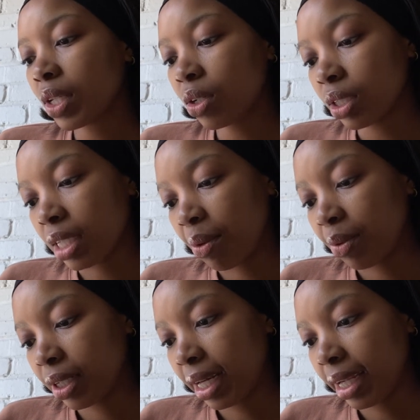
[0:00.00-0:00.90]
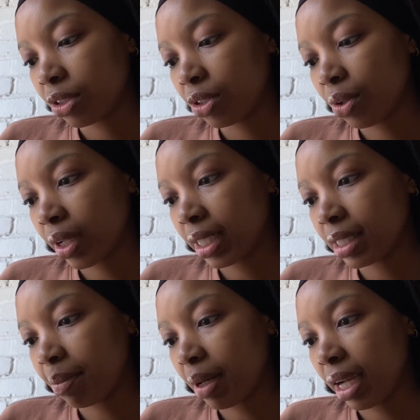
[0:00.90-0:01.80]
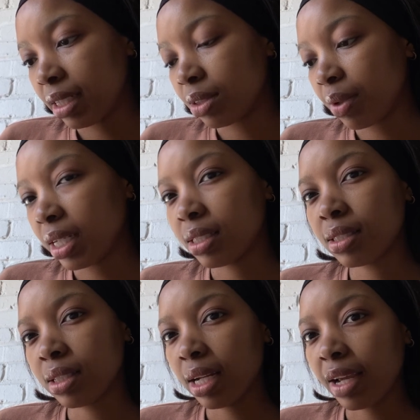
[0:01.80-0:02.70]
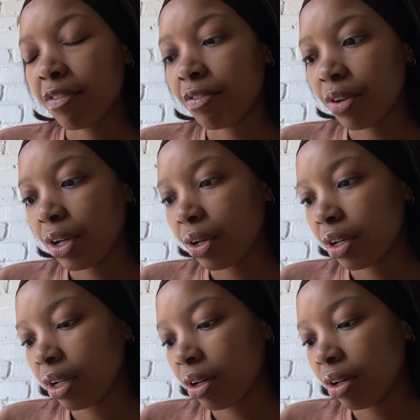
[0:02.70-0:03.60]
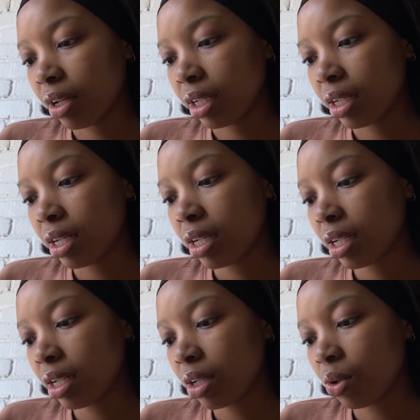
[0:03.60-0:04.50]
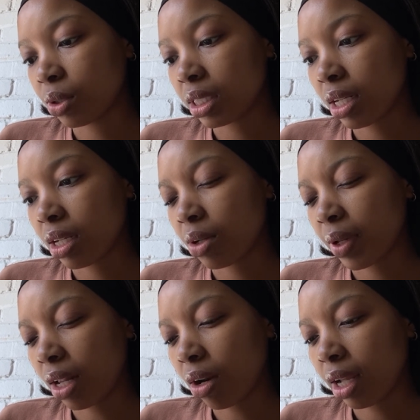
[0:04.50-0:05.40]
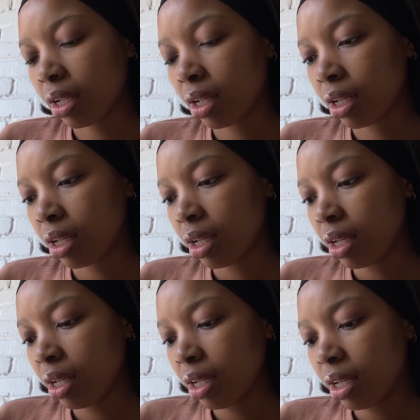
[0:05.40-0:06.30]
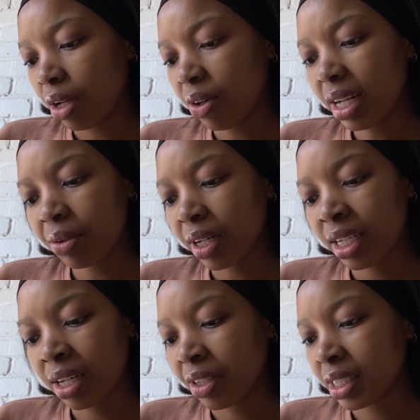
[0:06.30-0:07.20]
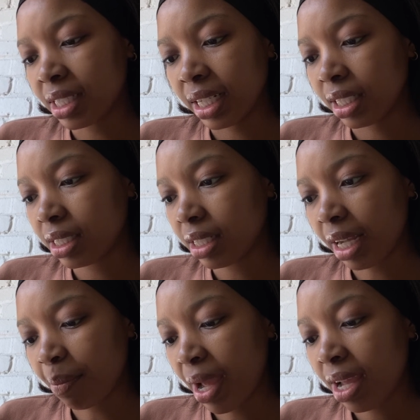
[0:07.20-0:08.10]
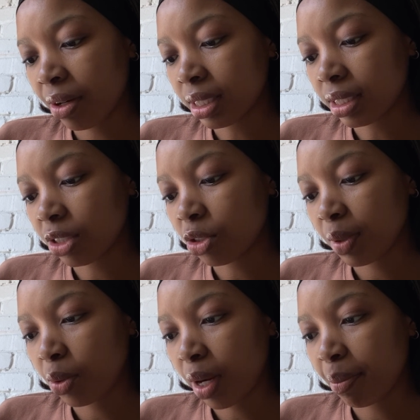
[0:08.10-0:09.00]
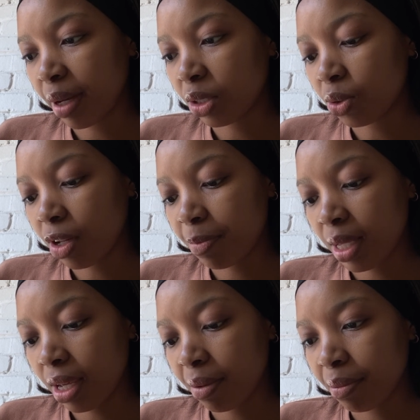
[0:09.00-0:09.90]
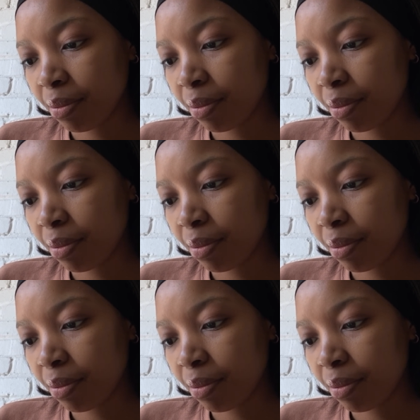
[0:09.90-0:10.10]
because I would like to go get supplies while it's still like very earlier on. Hossein, on the line. I don't like running errands late. Like my errands need to be run by 12 p.m.